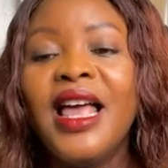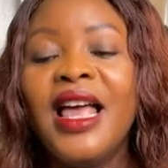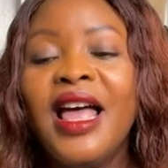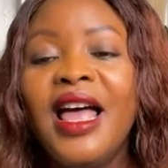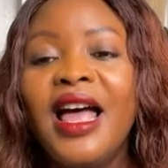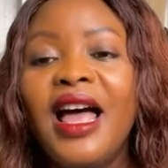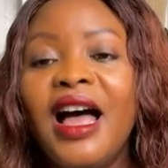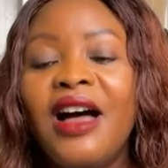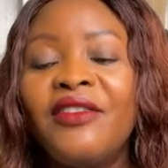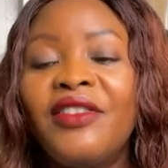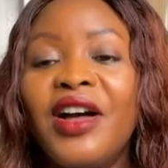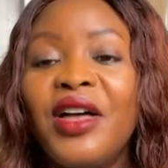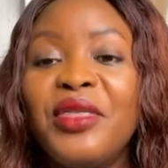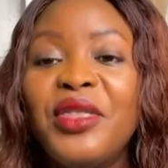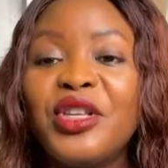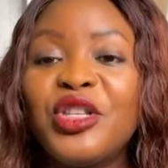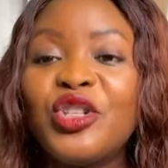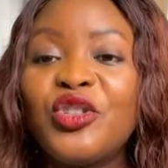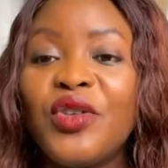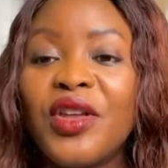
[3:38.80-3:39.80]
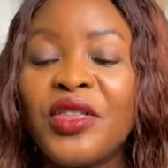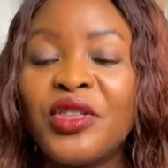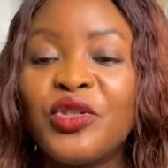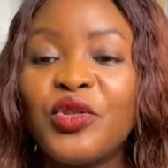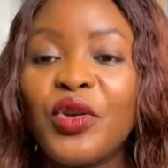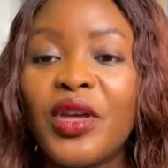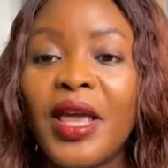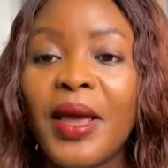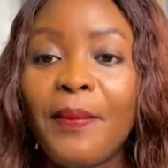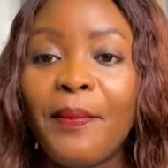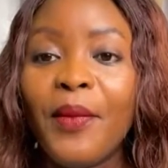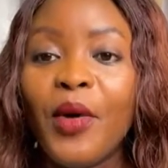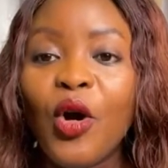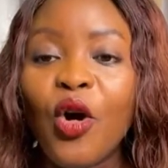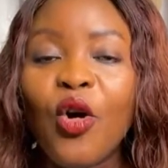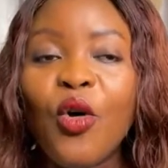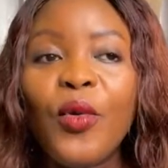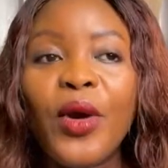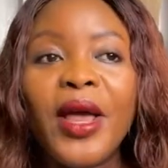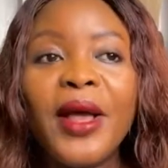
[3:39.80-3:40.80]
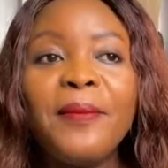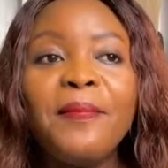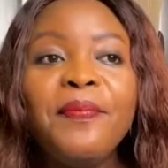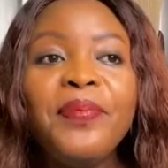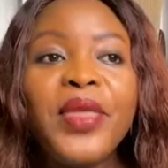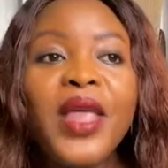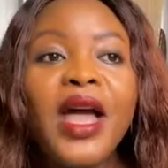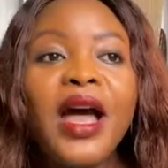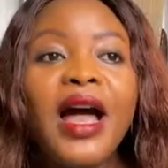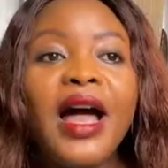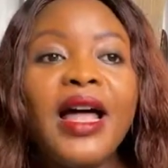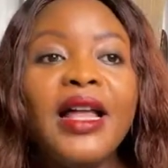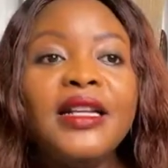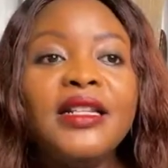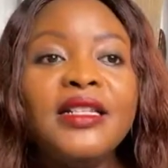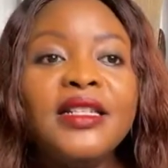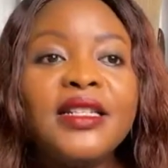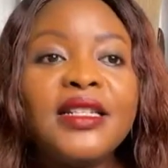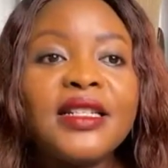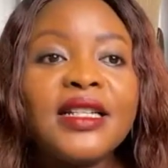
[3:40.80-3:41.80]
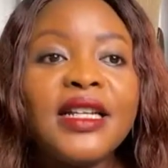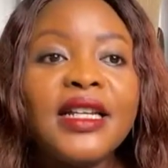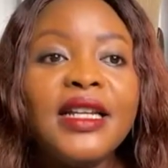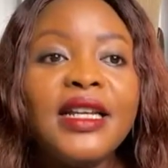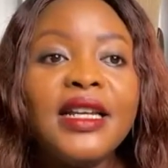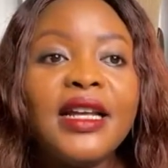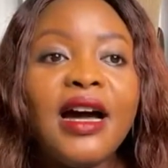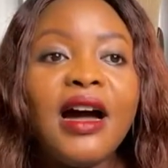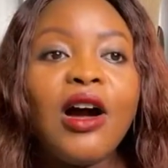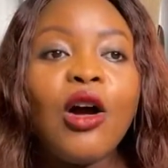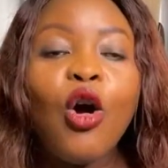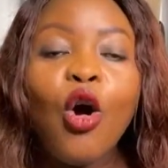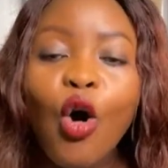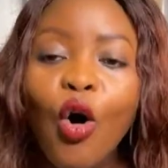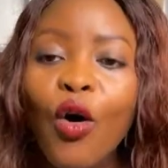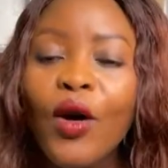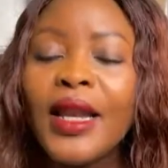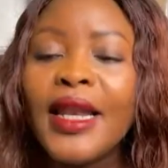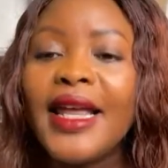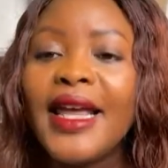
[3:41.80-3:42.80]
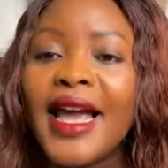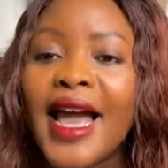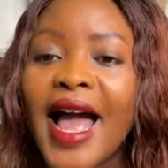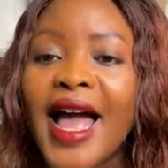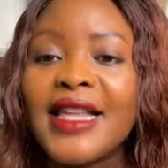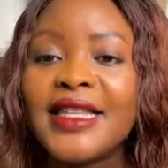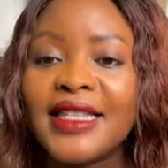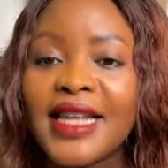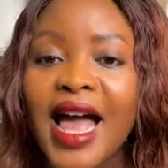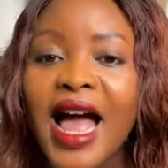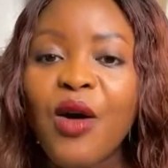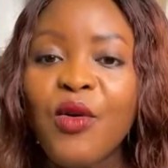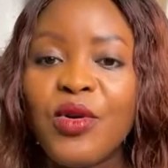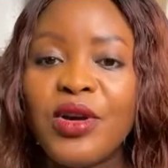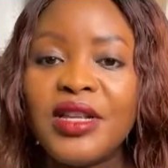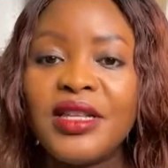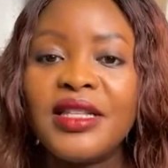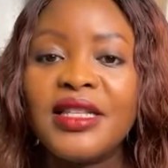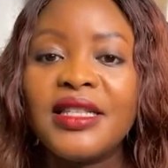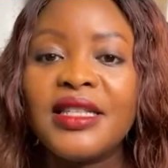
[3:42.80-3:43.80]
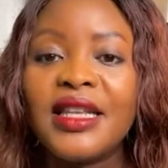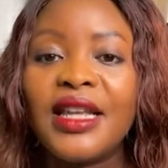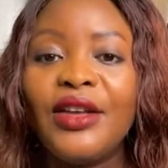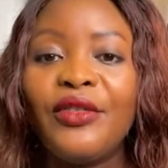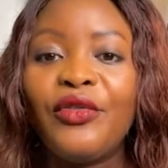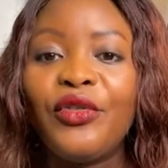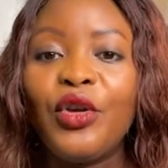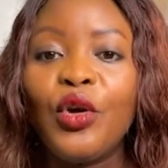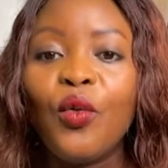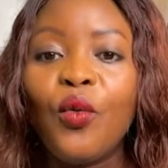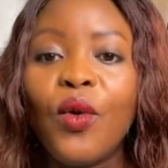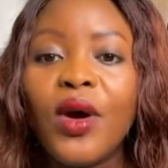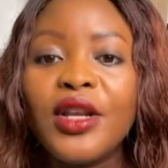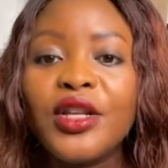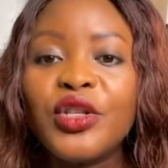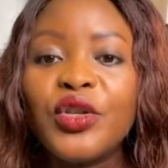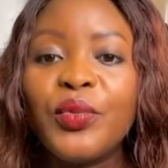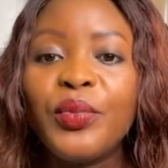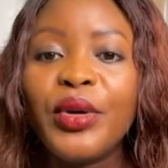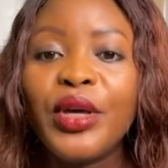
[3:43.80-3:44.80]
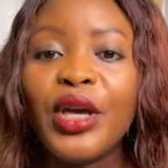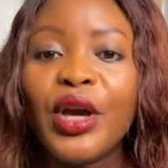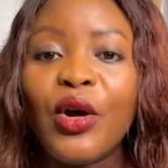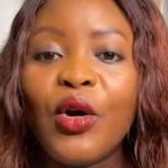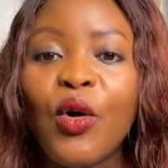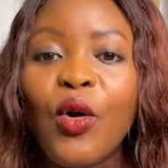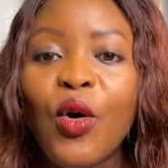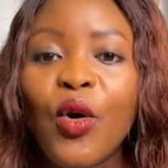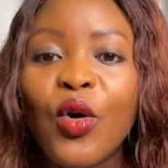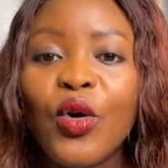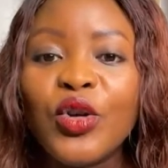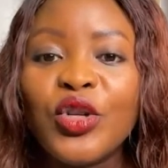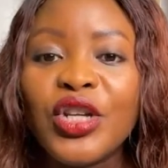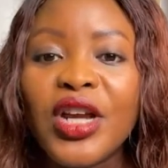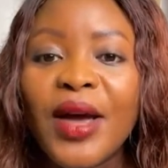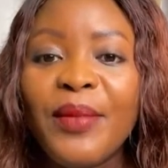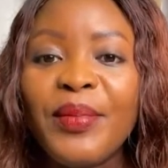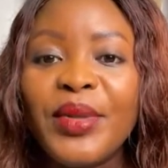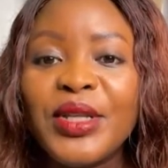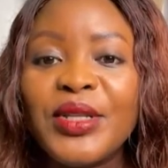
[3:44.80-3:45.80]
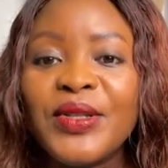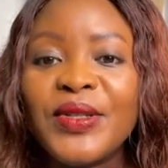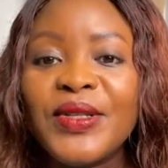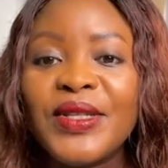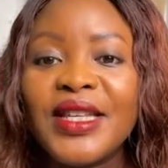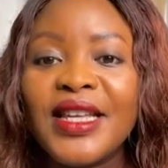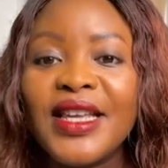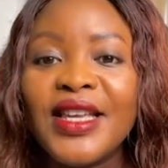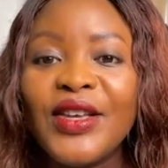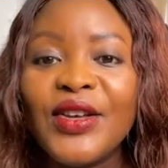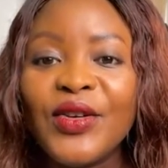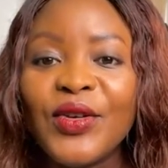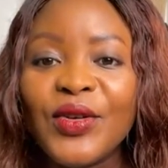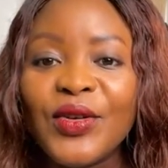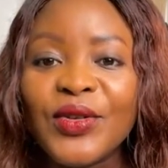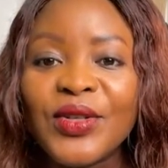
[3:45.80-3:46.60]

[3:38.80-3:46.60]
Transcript: I've had the strength to keep going, and in a calling as ours, if you want to be a coach, happy to see you.